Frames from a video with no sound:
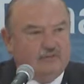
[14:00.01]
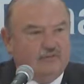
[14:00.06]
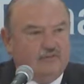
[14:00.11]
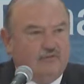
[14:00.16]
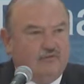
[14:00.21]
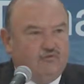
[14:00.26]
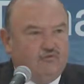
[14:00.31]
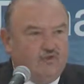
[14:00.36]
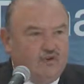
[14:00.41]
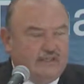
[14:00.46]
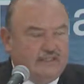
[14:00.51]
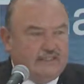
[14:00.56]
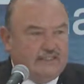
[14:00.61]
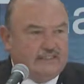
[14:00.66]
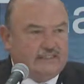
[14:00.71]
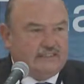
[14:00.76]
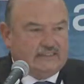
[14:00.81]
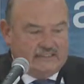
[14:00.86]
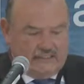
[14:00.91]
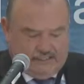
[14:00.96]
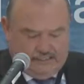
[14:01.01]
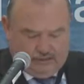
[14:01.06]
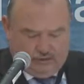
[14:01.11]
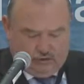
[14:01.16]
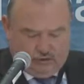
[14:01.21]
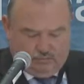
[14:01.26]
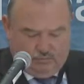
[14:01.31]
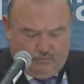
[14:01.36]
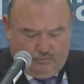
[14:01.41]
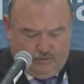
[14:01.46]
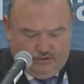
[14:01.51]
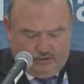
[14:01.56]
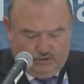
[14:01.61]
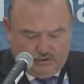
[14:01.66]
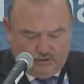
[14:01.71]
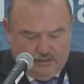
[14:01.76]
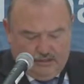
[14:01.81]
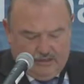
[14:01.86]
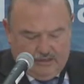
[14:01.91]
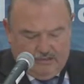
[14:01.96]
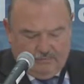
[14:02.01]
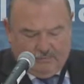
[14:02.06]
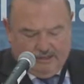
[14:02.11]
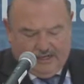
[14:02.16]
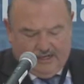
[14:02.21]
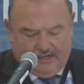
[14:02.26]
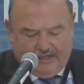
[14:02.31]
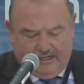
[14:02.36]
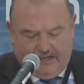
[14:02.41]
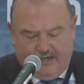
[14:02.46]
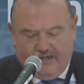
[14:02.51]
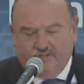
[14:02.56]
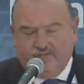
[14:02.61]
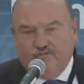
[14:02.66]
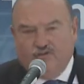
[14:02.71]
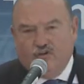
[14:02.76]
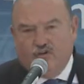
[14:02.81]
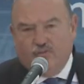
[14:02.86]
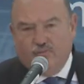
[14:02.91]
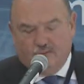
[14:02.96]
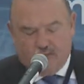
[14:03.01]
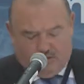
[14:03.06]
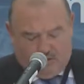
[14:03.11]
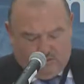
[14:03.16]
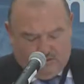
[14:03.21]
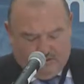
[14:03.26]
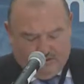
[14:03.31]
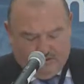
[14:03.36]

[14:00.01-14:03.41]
with clearly defined objectives. In this